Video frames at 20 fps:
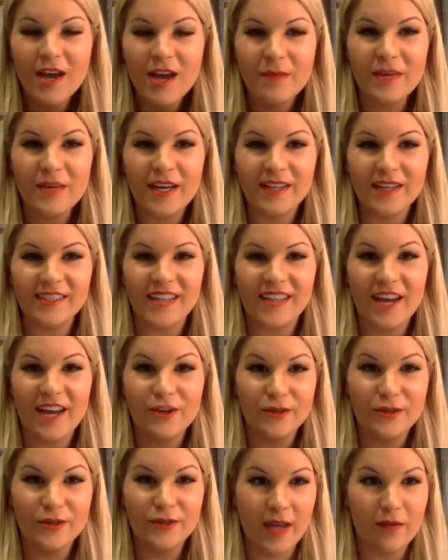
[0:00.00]
because I
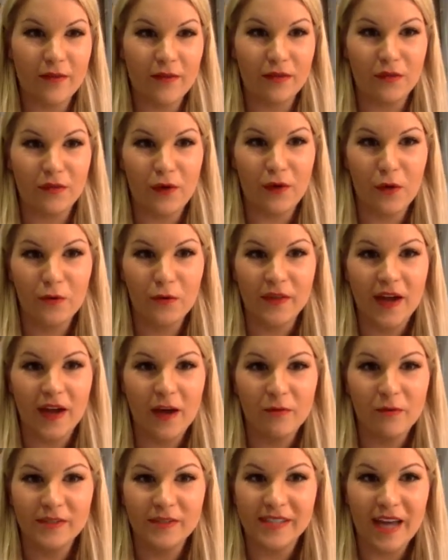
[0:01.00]
used to have a phone
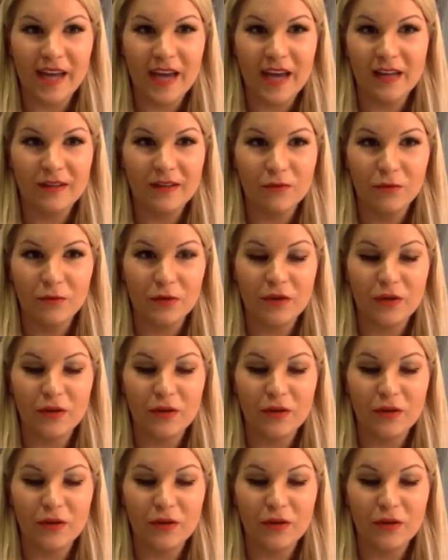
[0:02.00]
that was really